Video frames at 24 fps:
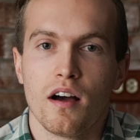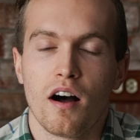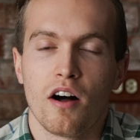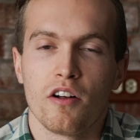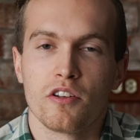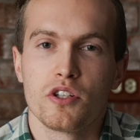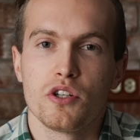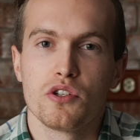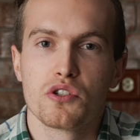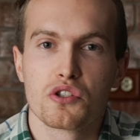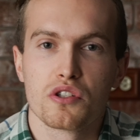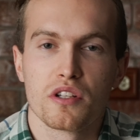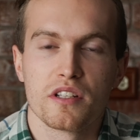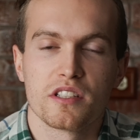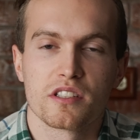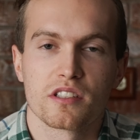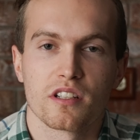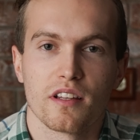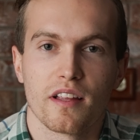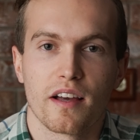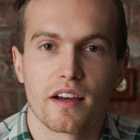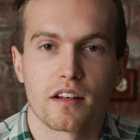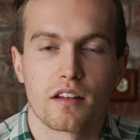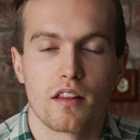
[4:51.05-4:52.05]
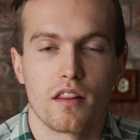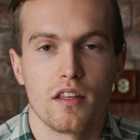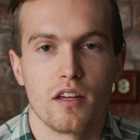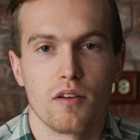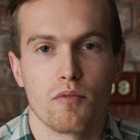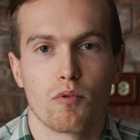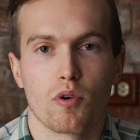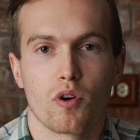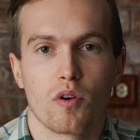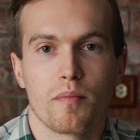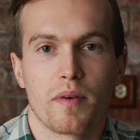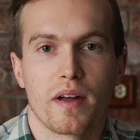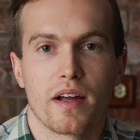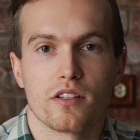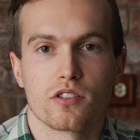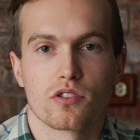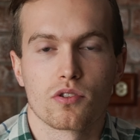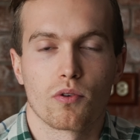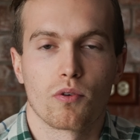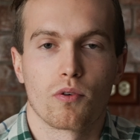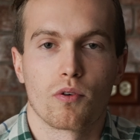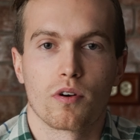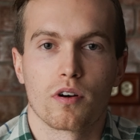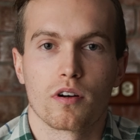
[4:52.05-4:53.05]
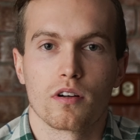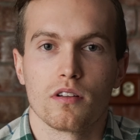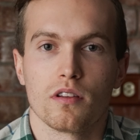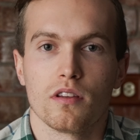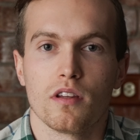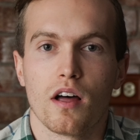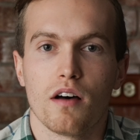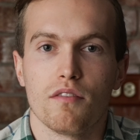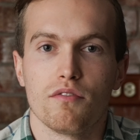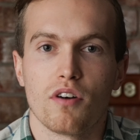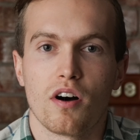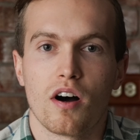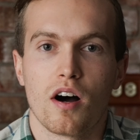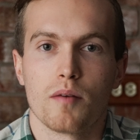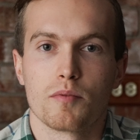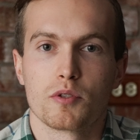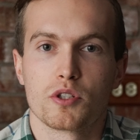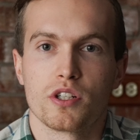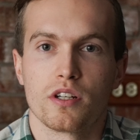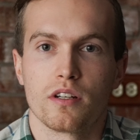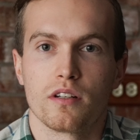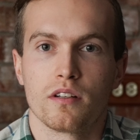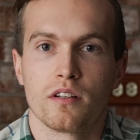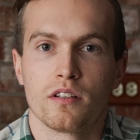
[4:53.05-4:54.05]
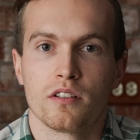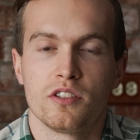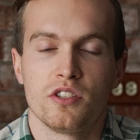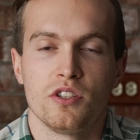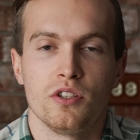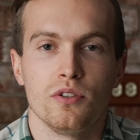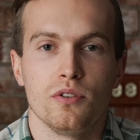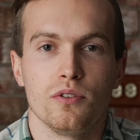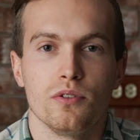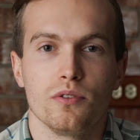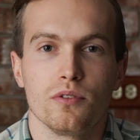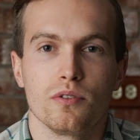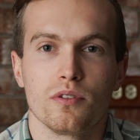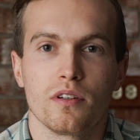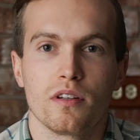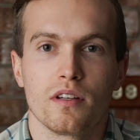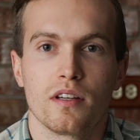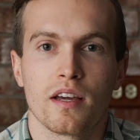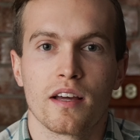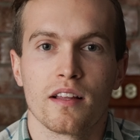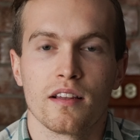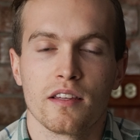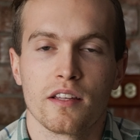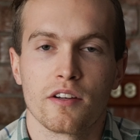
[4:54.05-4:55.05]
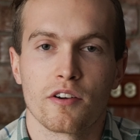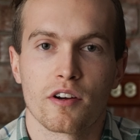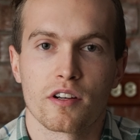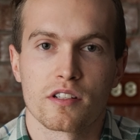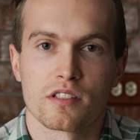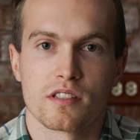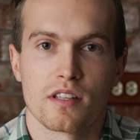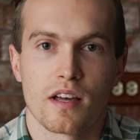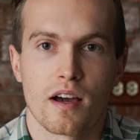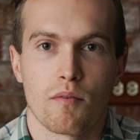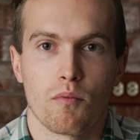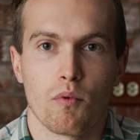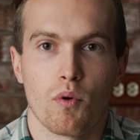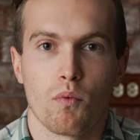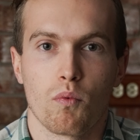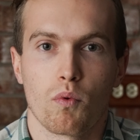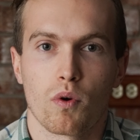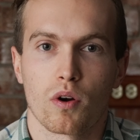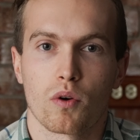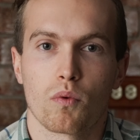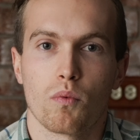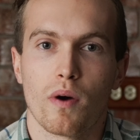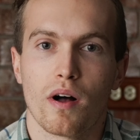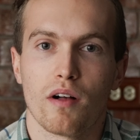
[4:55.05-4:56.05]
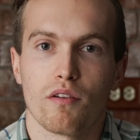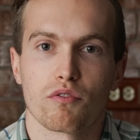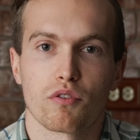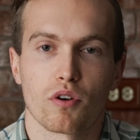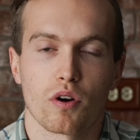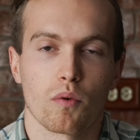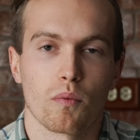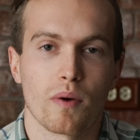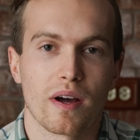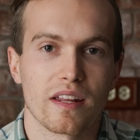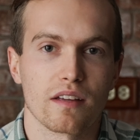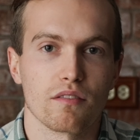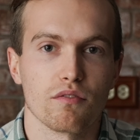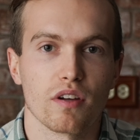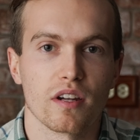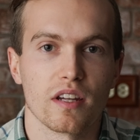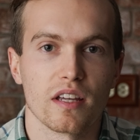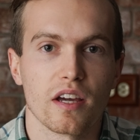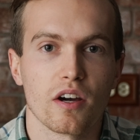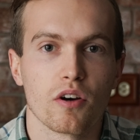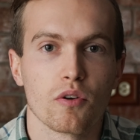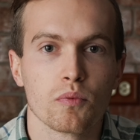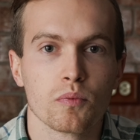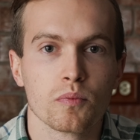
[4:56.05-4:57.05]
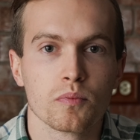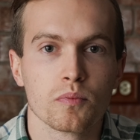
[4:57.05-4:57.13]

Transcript: I'll usually select the romance or love option to get lyrics that will work well for a wedding video.